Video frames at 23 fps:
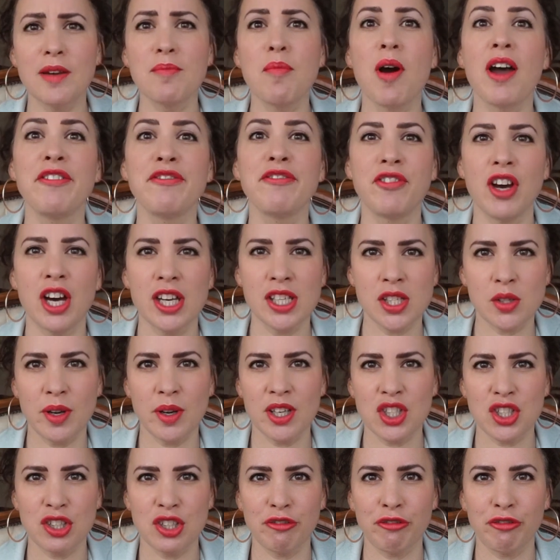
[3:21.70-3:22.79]
my first
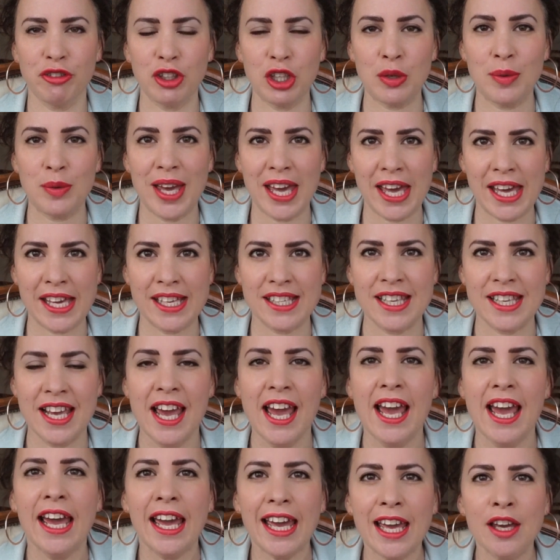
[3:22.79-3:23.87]
question for you is,
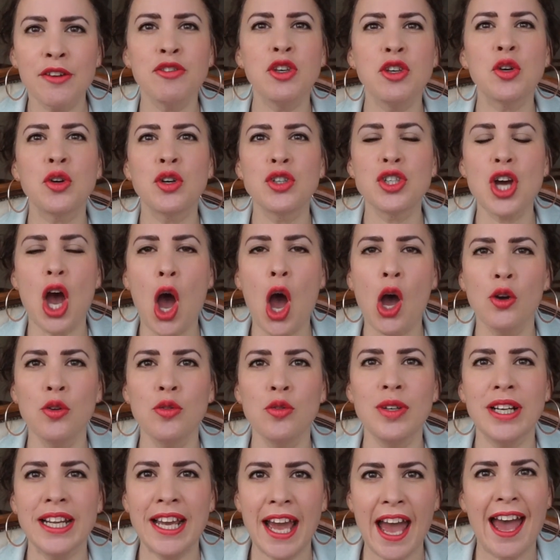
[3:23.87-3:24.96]
if you could
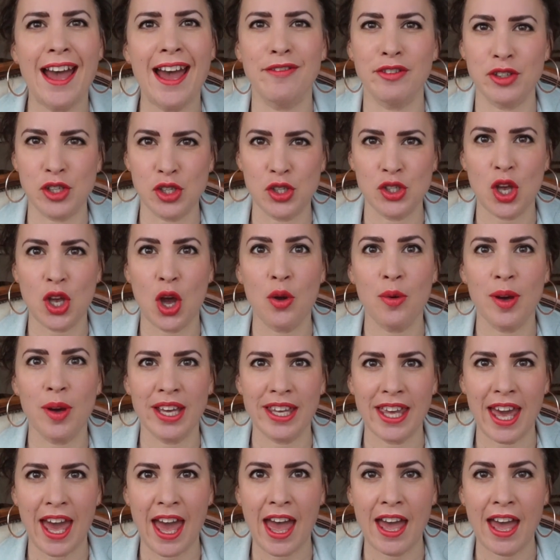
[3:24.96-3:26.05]
only ever sew
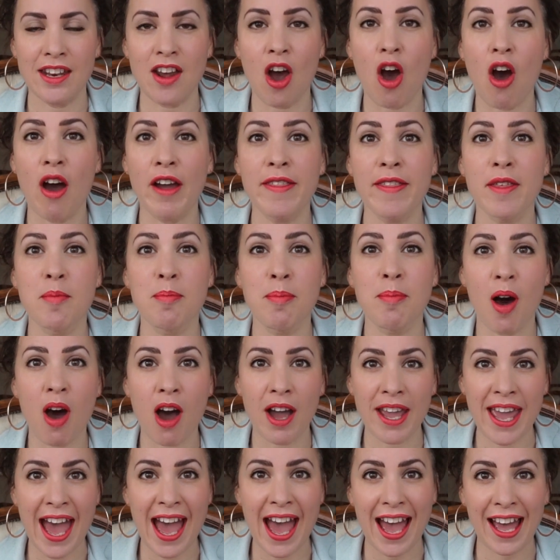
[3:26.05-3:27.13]
again, either by
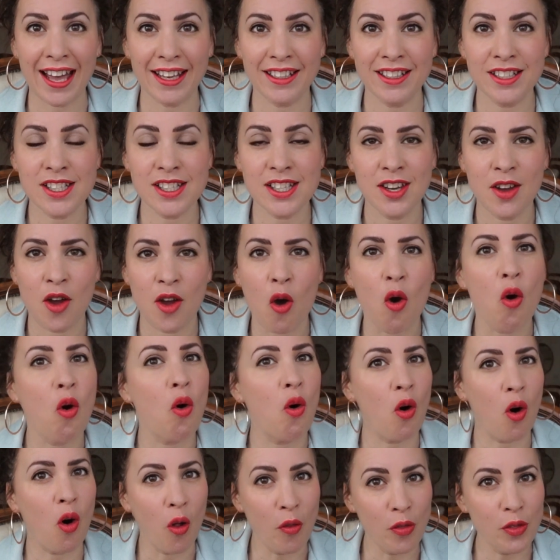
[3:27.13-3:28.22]
hand
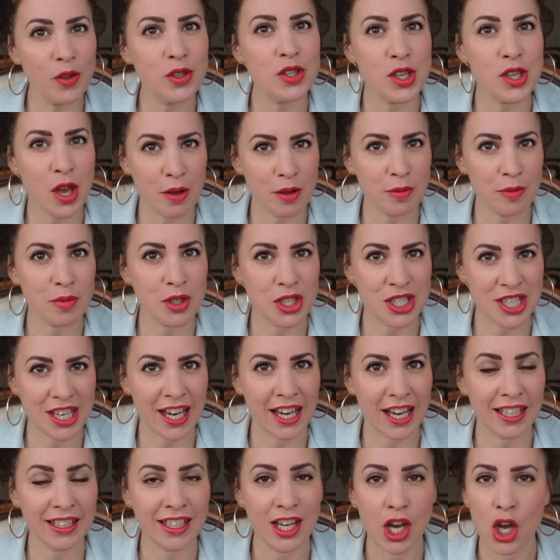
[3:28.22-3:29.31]
or on the sewing
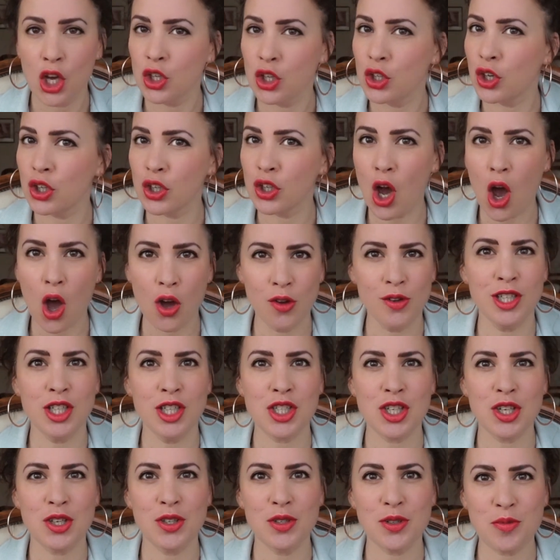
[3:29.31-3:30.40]
machine, you could only
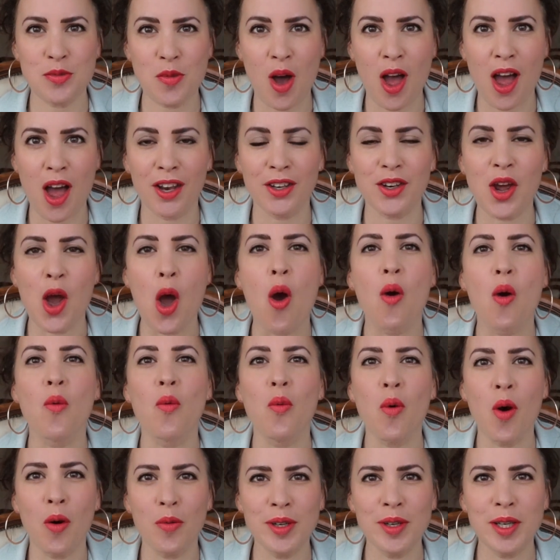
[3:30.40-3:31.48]
choose one,
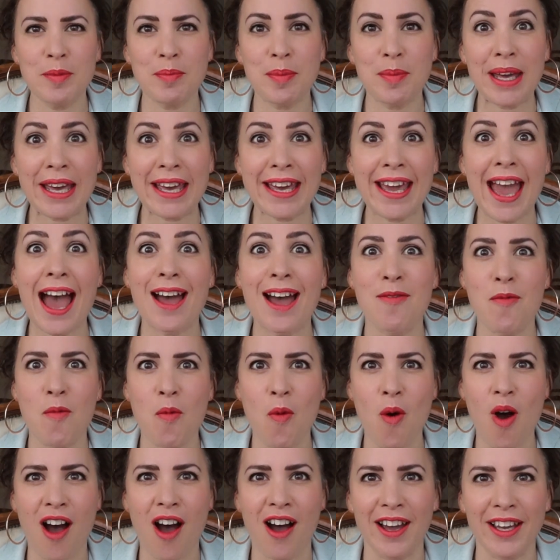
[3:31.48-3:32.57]
what would it be and
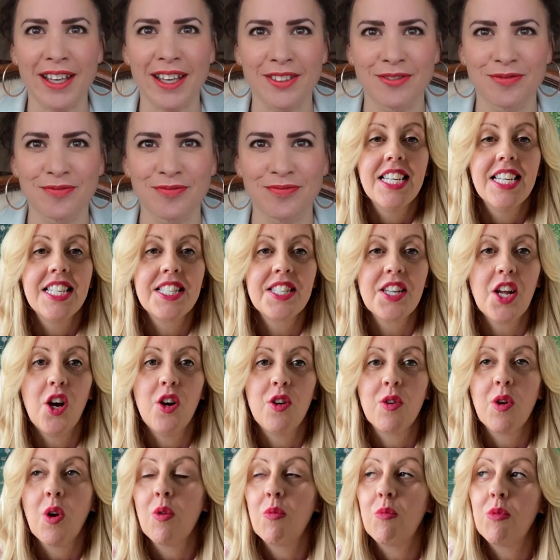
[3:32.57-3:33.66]
why?
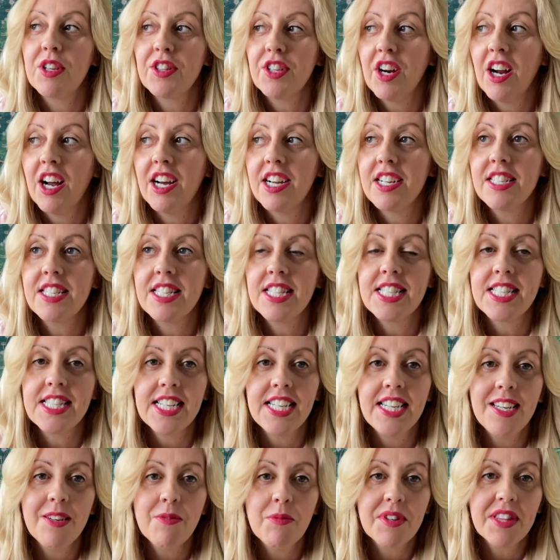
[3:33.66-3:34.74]
So whether I
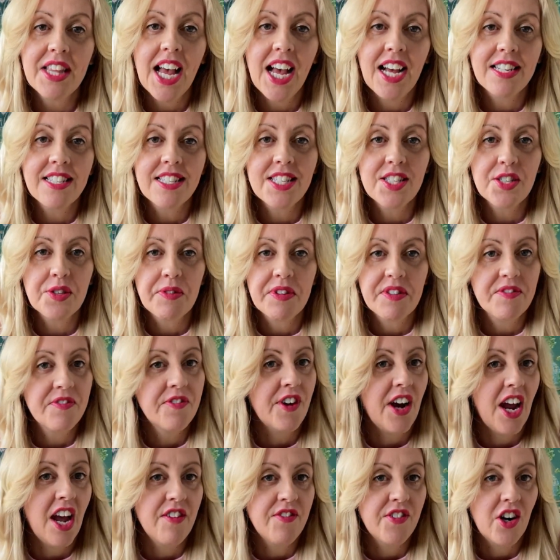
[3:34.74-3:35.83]
stay with hand sewing
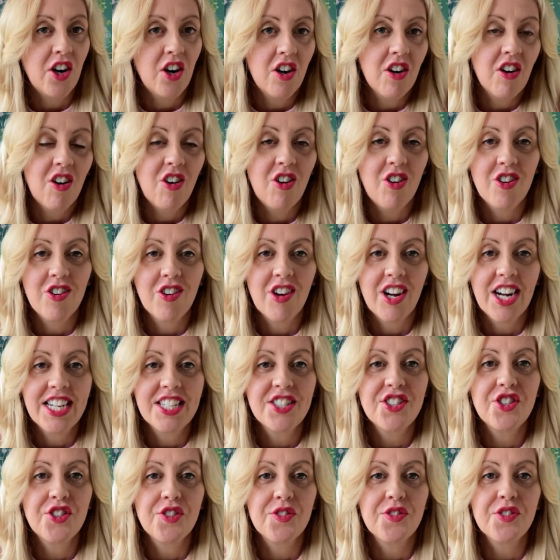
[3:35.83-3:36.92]
forever or I
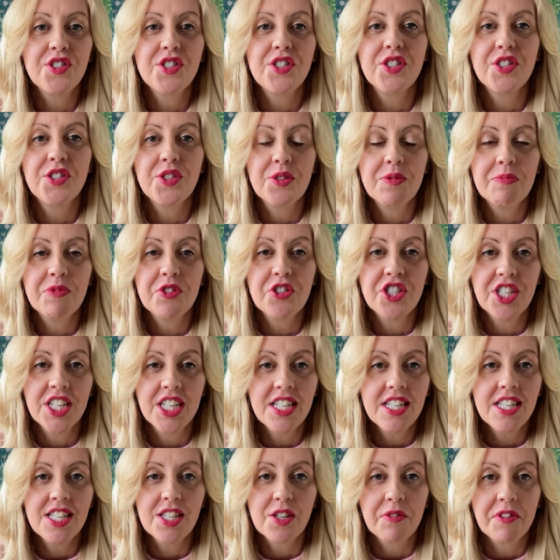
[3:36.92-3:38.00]
choose to do
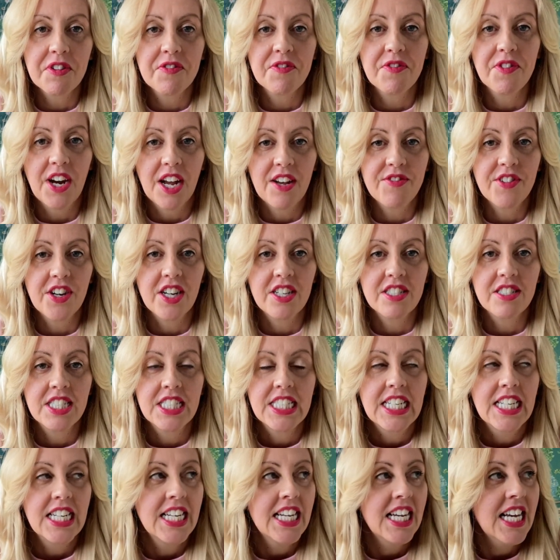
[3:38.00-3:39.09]
machine sewing forever.
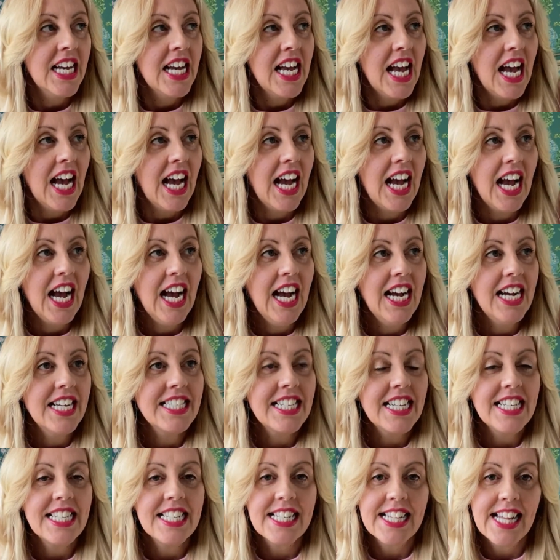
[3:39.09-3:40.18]
And
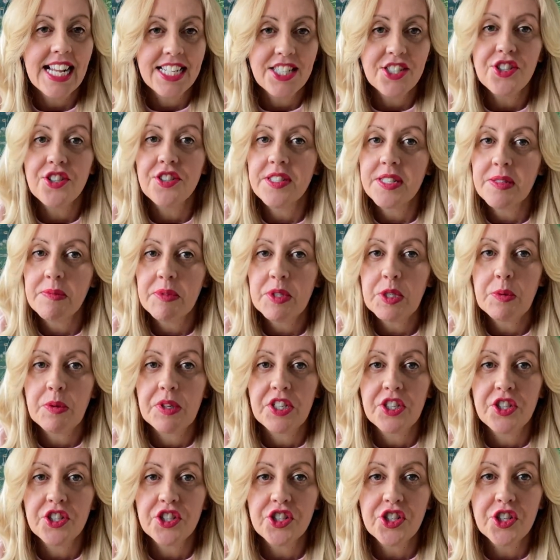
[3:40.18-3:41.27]
it's like choosing
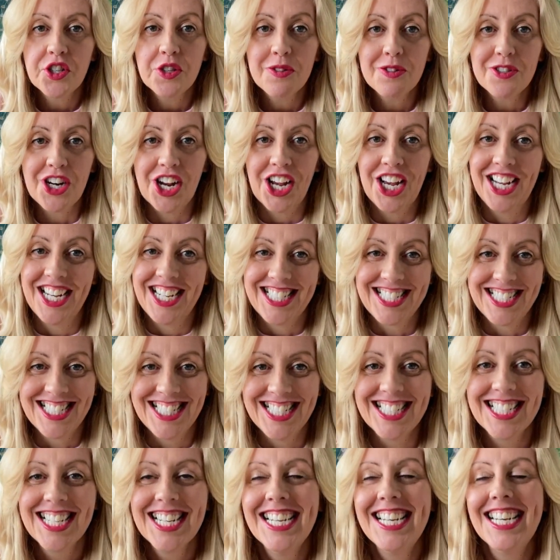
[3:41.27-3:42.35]
between your
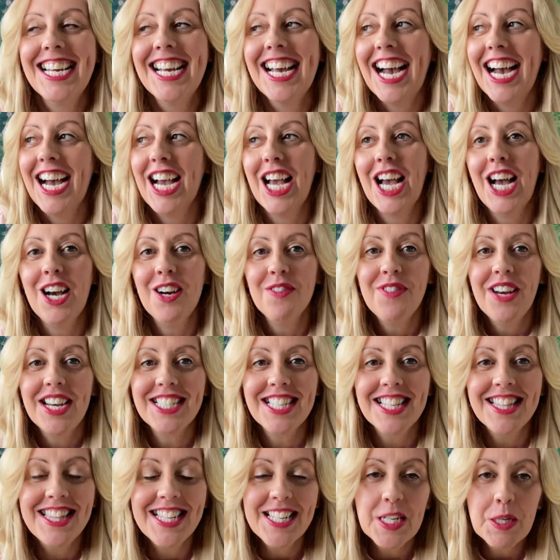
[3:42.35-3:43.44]
children. I have had
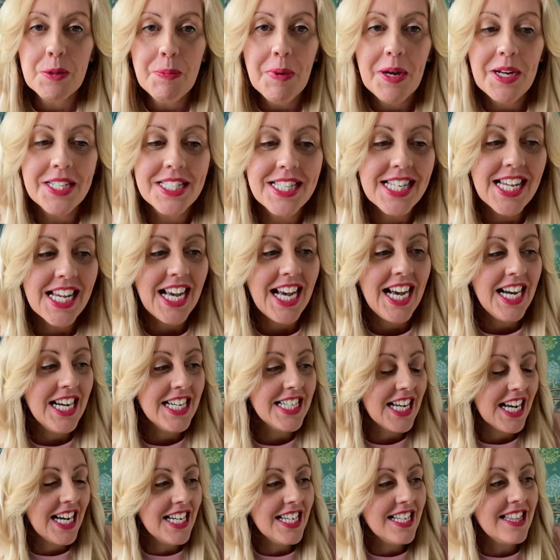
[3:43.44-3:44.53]
to think about it,
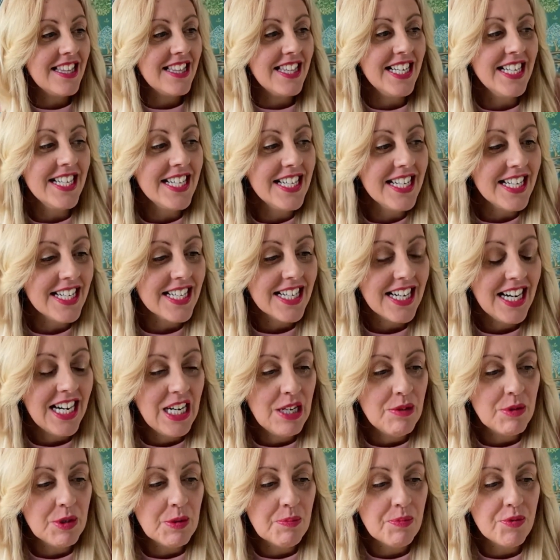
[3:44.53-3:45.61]
and I think I
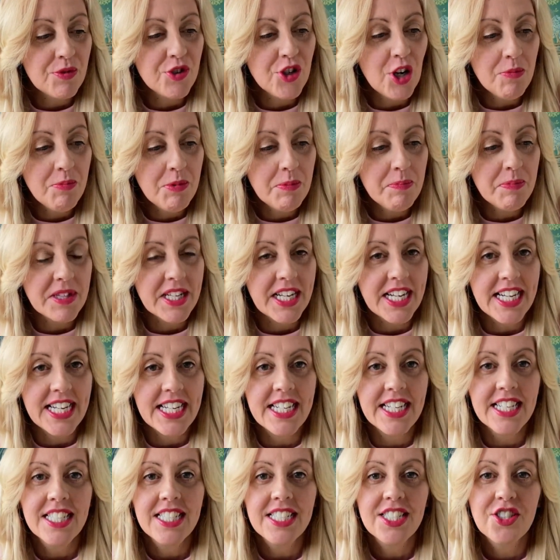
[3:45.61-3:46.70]
would
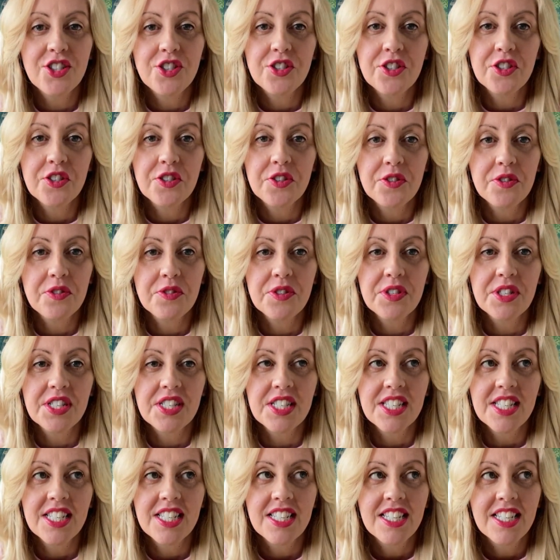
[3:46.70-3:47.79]
probably
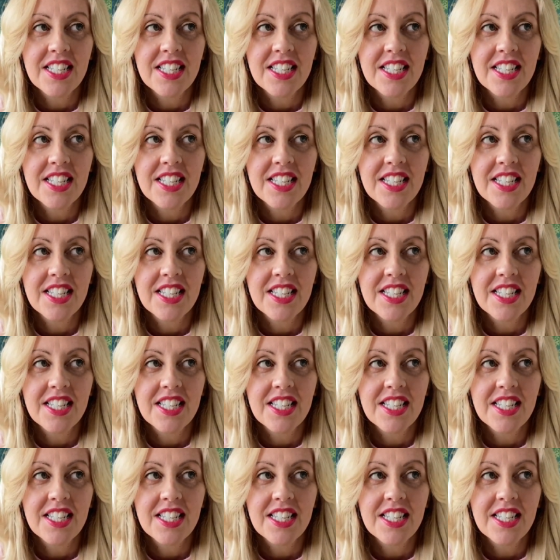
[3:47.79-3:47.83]
choose